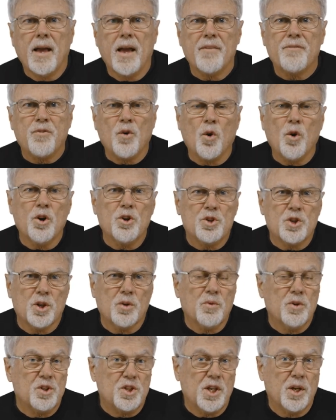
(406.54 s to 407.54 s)
A
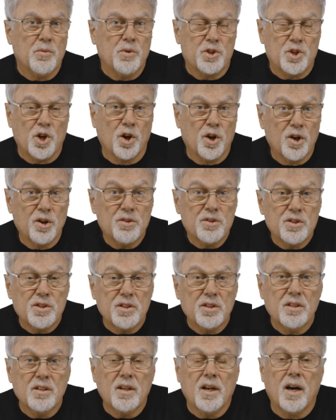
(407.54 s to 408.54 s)
forager, when she
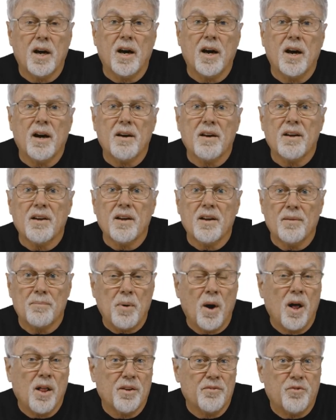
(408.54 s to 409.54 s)
returns, a
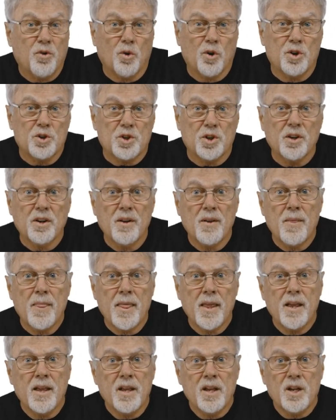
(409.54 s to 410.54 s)
pollen forager,
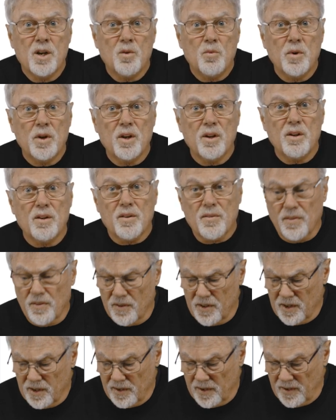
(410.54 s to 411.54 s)
will
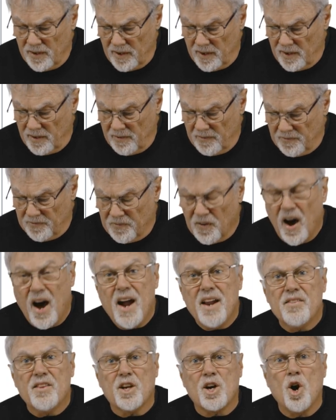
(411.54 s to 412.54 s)

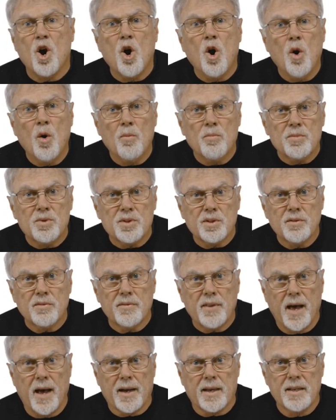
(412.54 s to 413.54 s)
find the combs
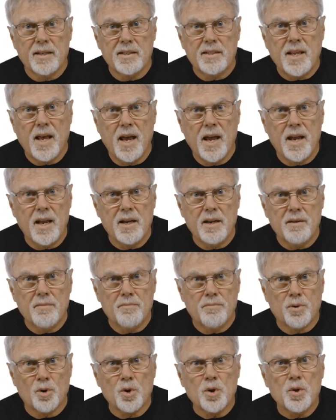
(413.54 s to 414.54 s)
that contain
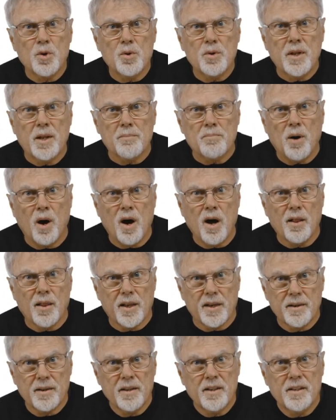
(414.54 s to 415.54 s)
brood and
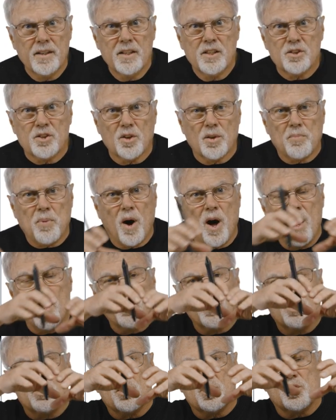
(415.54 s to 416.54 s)
pollen. So the
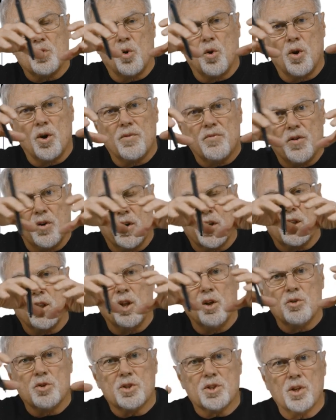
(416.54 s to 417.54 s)
pollen is stored very
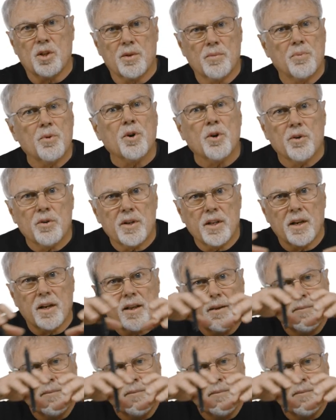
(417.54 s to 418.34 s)
close to the brood in